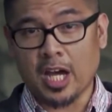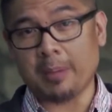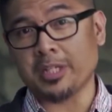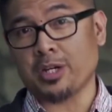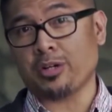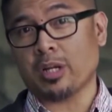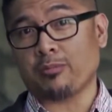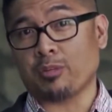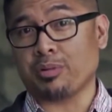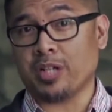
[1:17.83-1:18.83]
The patriarch
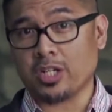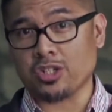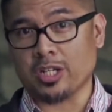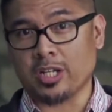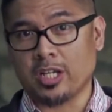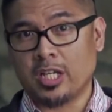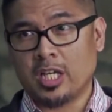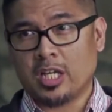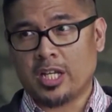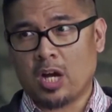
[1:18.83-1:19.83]
of the production is the
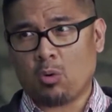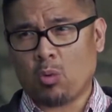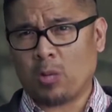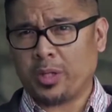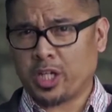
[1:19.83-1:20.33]
brilliant H.P.